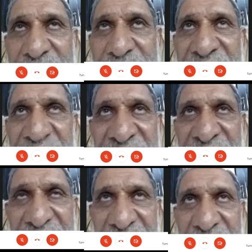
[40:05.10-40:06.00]

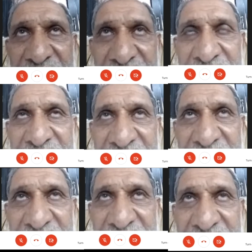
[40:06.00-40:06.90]
Sir, it is
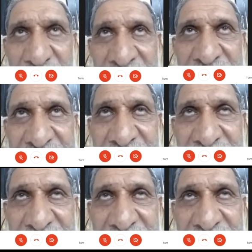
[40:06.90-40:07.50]
macrocytic